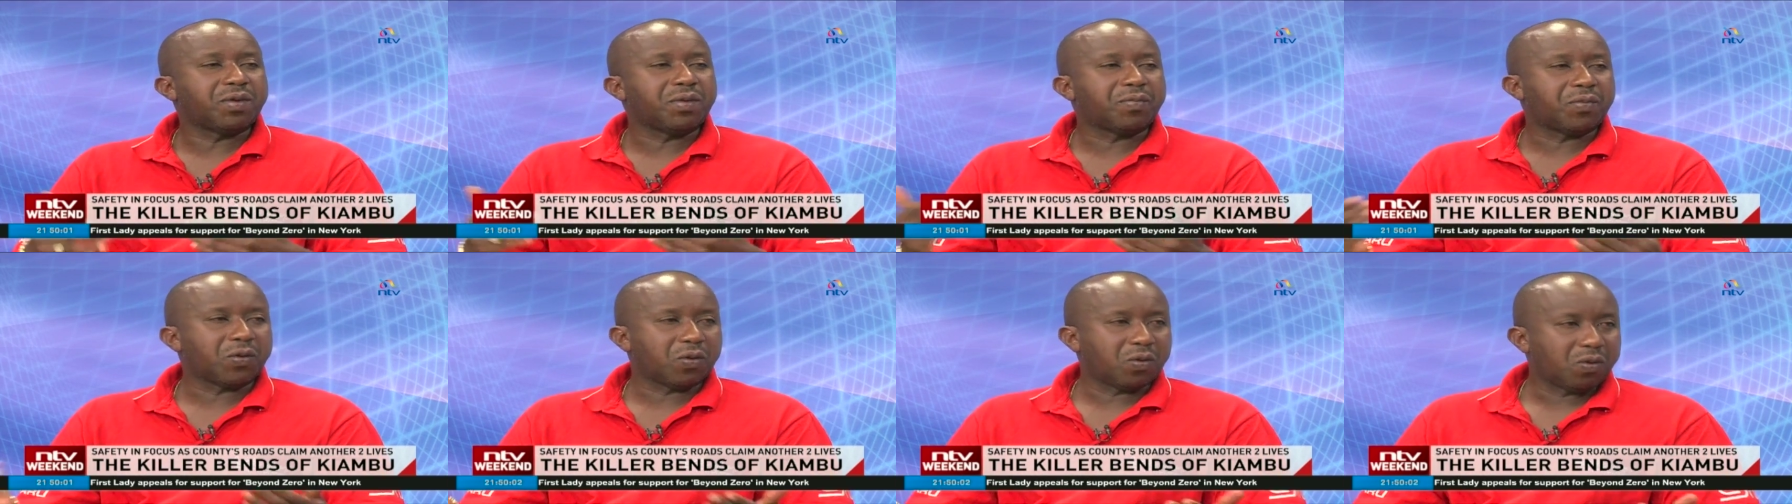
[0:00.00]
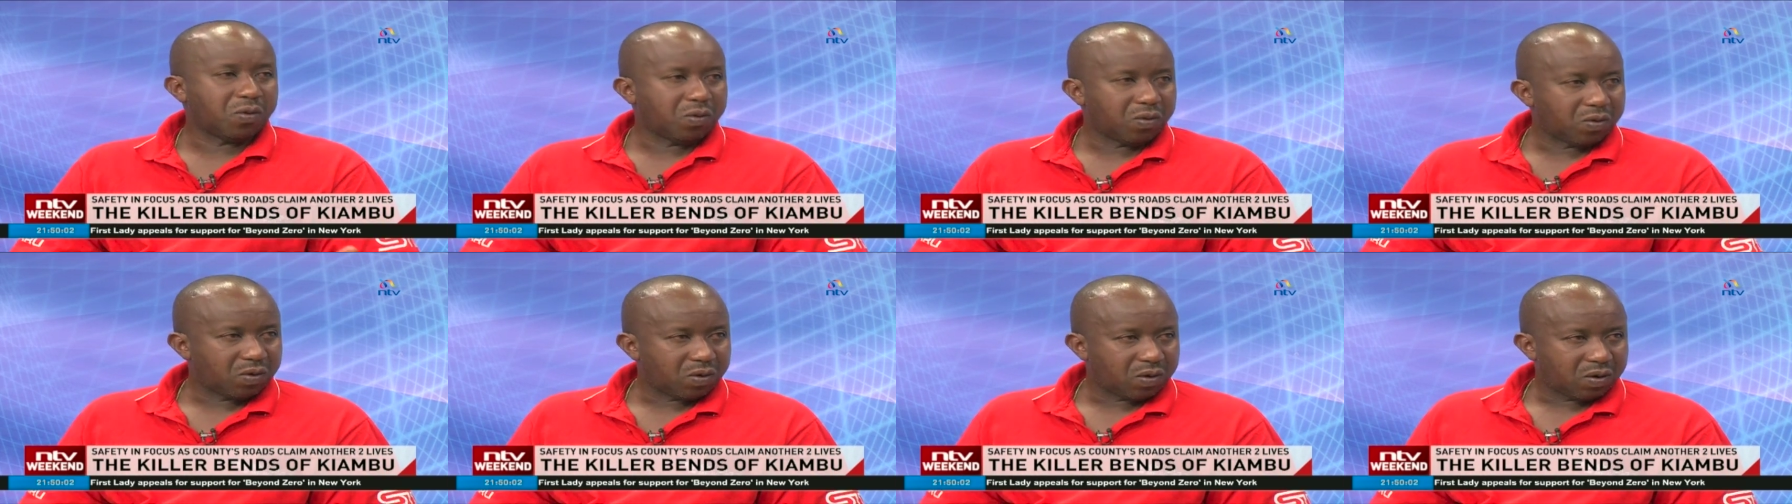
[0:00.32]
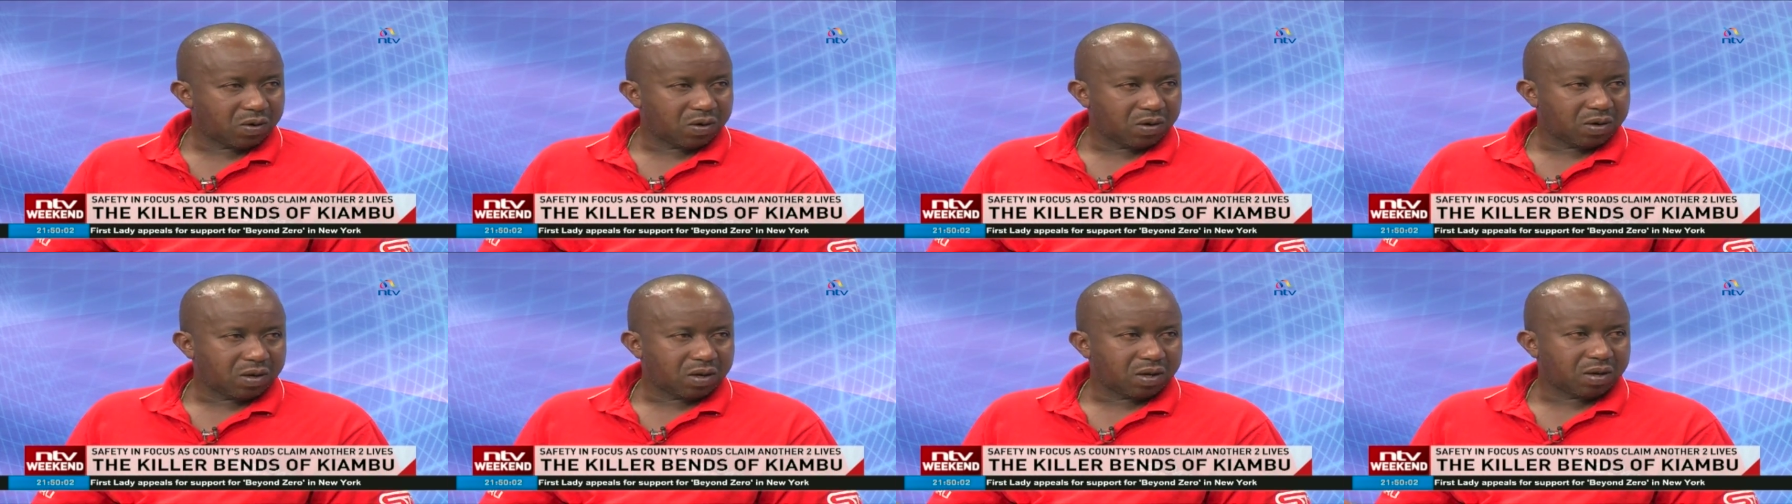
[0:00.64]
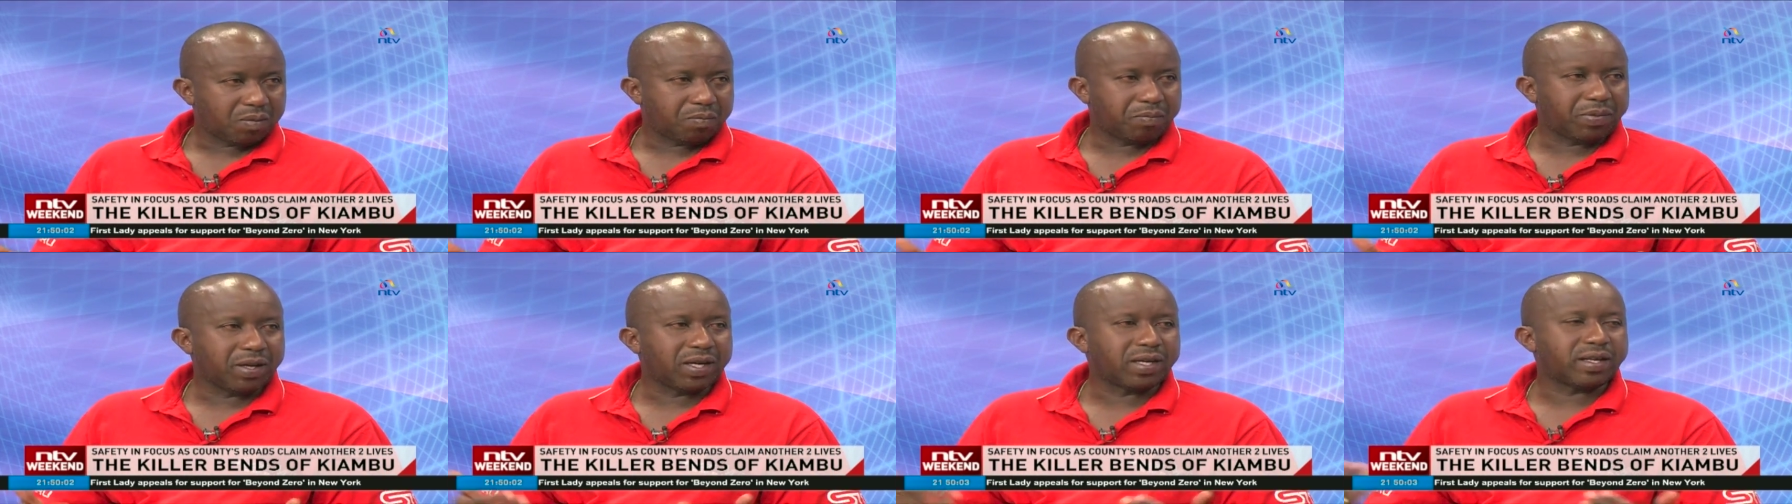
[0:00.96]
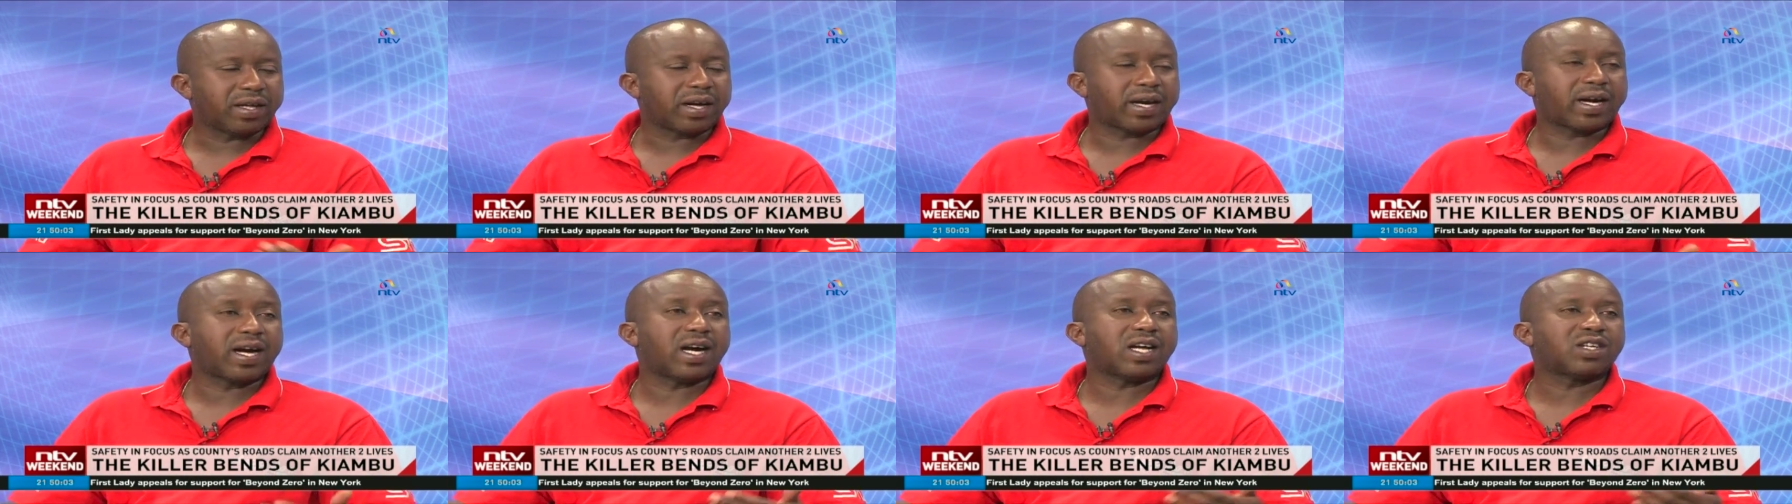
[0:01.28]
people
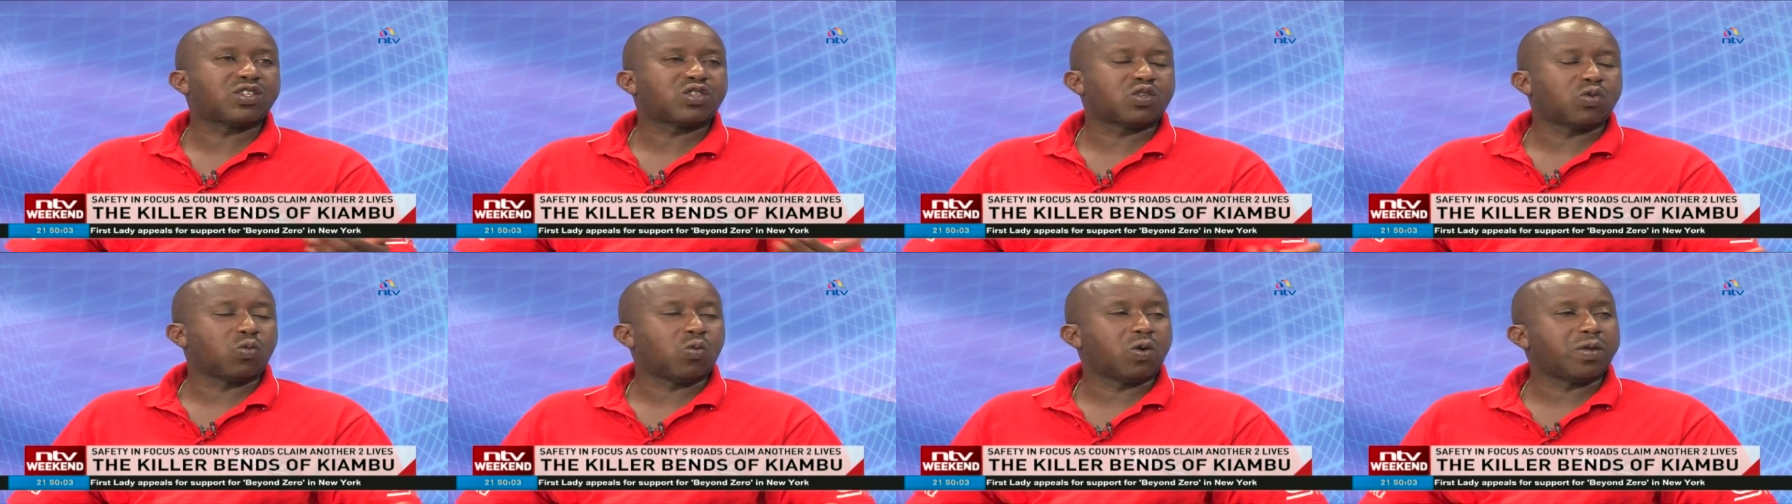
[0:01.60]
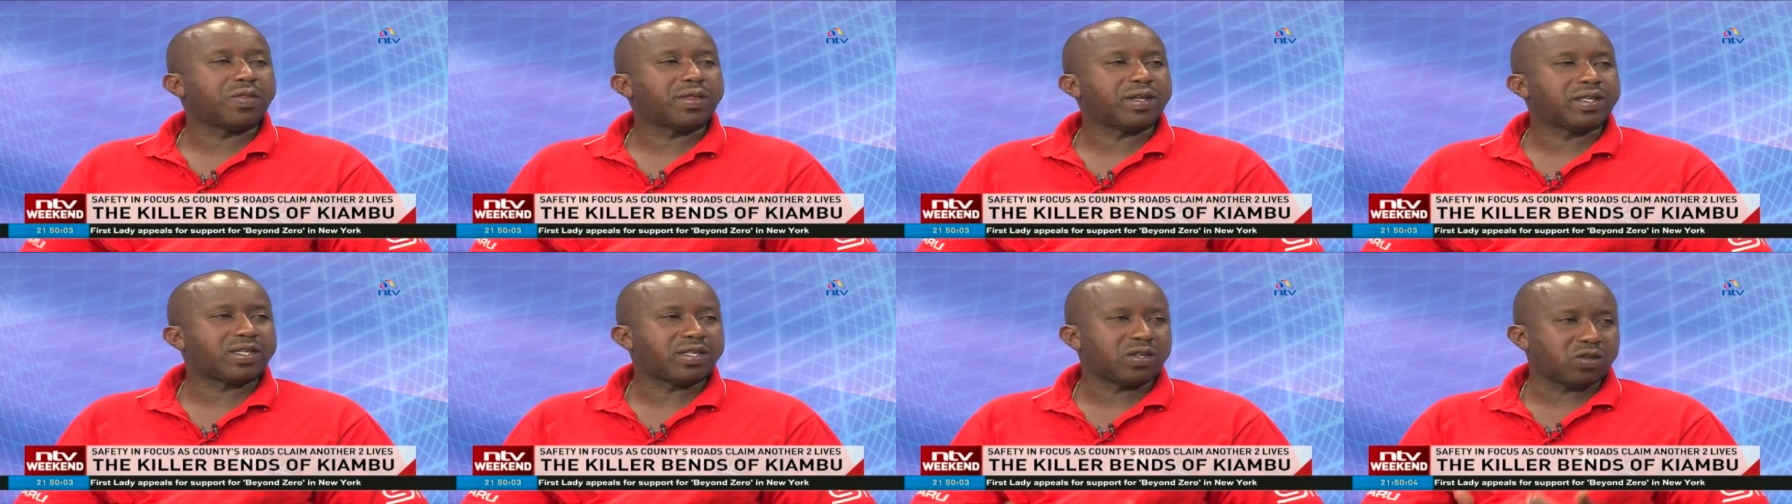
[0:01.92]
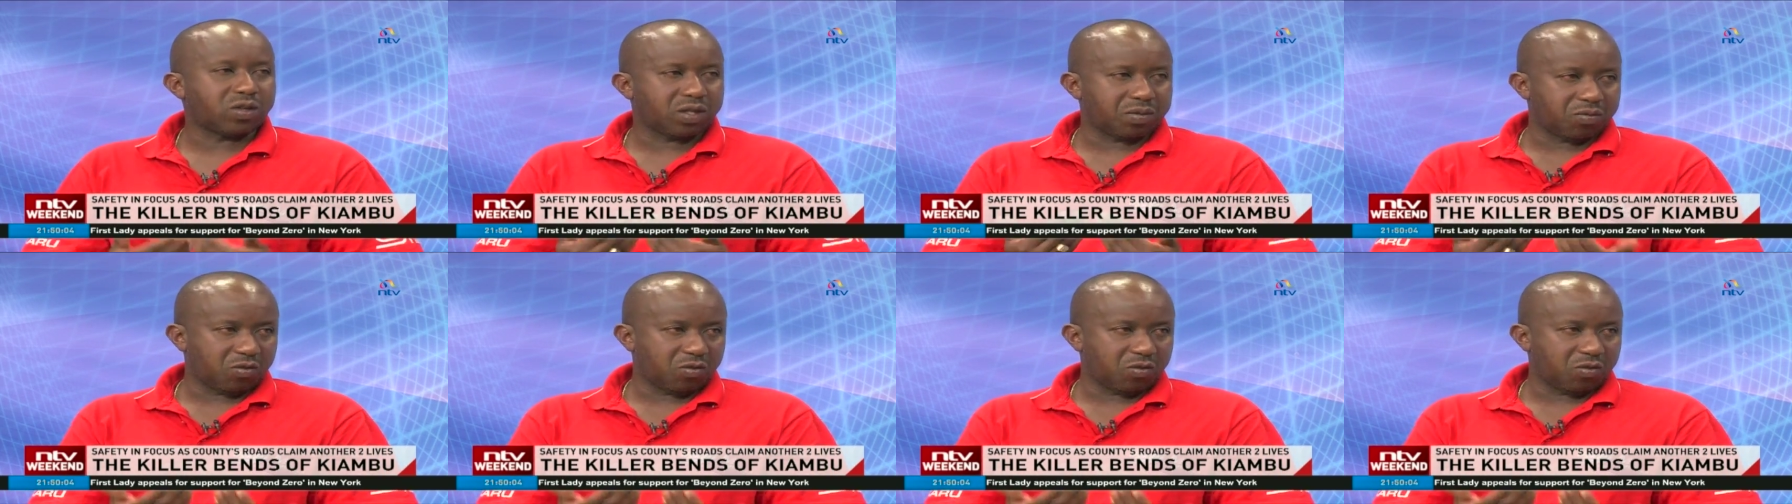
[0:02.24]
build their cars to what they see in the